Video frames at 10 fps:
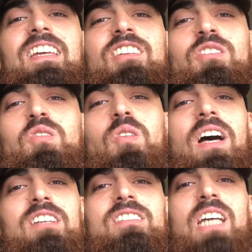you saw
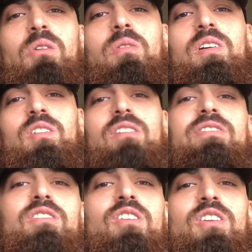how sour it got
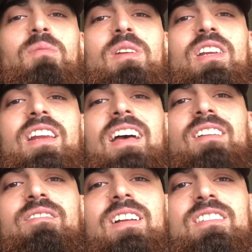for Tottenham and
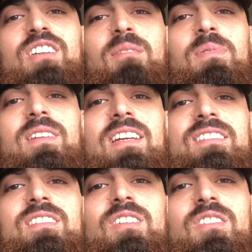United fans a couple of
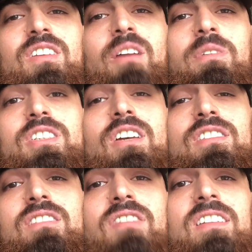days ago. You know what I mean?
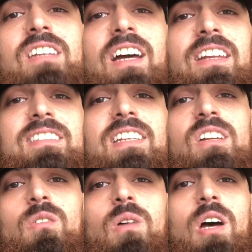Chelsea fans are kind of
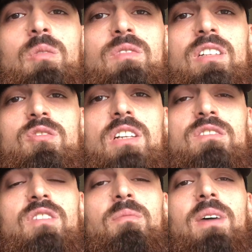staying quiet with their
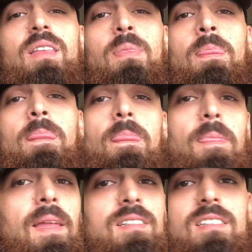transfer ban.
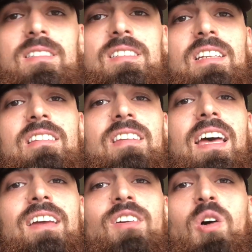They're just sitting
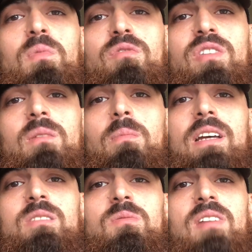tight and hoping for the
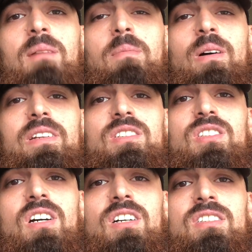best with Lampard in
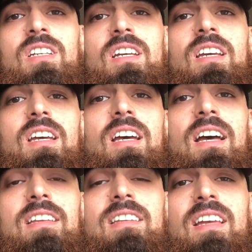charge.
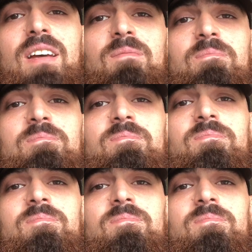And